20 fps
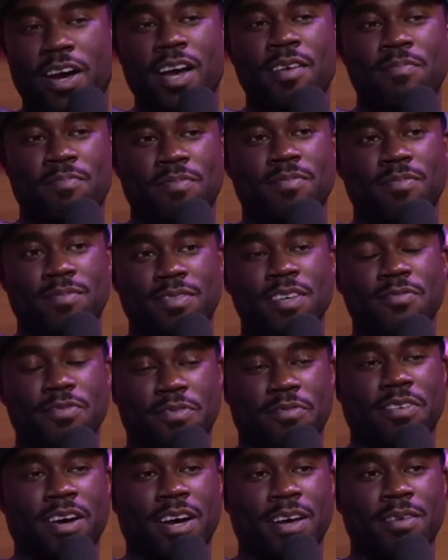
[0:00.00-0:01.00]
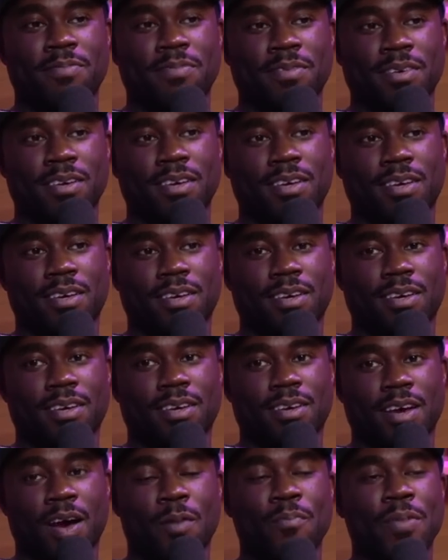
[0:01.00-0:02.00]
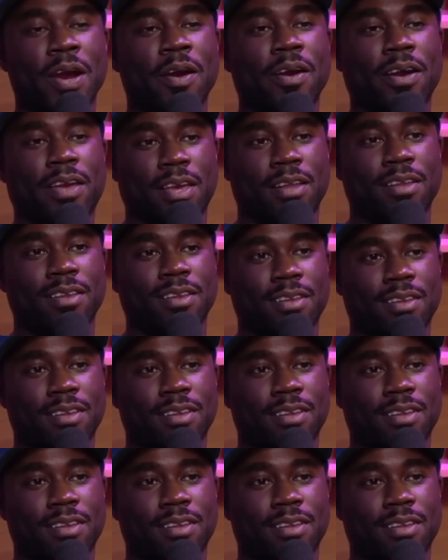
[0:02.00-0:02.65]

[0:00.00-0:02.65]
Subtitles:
vibe. Yeah, different vibe. American.